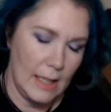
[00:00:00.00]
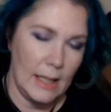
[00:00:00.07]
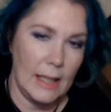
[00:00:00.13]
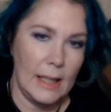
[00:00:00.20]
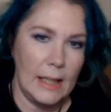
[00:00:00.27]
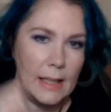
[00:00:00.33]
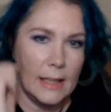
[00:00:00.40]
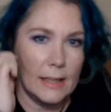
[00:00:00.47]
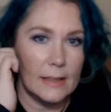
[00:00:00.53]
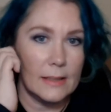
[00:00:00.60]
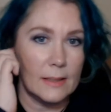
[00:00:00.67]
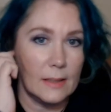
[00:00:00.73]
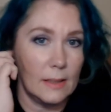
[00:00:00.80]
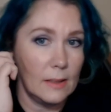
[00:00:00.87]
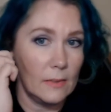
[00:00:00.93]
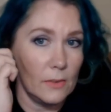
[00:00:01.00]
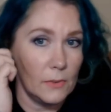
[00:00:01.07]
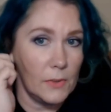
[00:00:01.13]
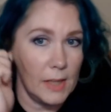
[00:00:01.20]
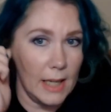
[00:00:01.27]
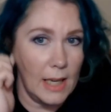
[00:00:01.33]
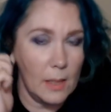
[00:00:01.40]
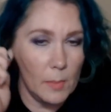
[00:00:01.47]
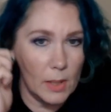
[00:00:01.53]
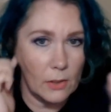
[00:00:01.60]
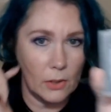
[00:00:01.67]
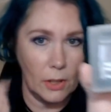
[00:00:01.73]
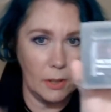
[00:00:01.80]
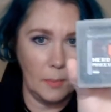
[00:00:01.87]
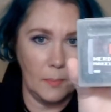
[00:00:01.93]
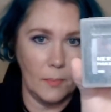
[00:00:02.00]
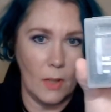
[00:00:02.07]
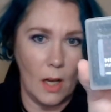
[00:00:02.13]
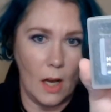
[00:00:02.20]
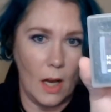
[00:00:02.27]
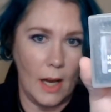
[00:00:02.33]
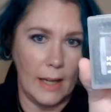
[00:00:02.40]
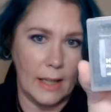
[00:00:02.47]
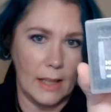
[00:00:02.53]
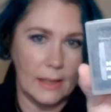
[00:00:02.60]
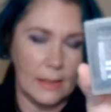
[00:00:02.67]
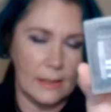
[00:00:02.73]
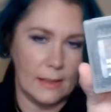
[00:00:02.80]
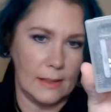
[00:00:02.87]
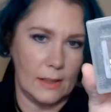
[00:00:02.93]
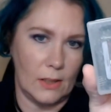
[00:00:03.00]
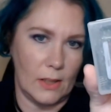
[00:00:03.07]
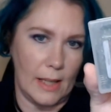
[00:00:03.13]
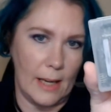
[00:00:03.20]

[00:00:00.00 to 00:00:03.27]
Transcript: is for the gaming nerd. I got this little guy.